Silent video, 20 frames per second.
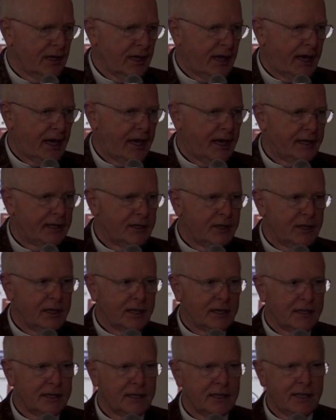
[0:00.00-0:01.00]
And
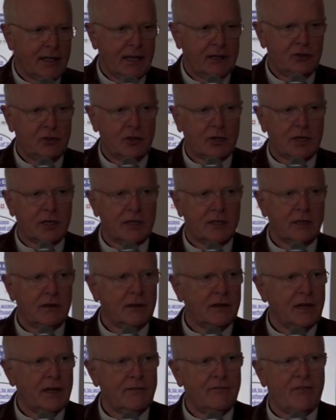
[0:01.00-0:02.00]
you
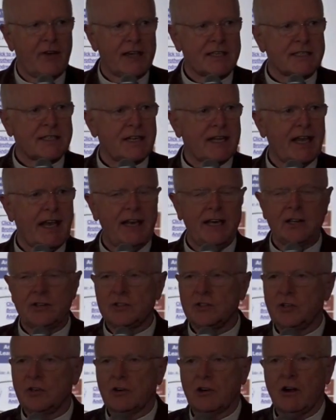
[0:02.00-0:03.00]
can investigate it
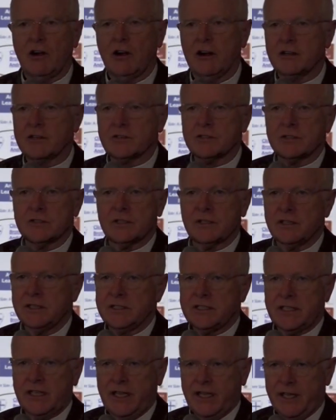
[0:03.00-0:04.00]
to your heart's
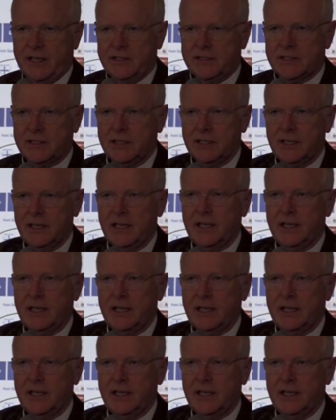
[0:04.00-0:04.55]
content.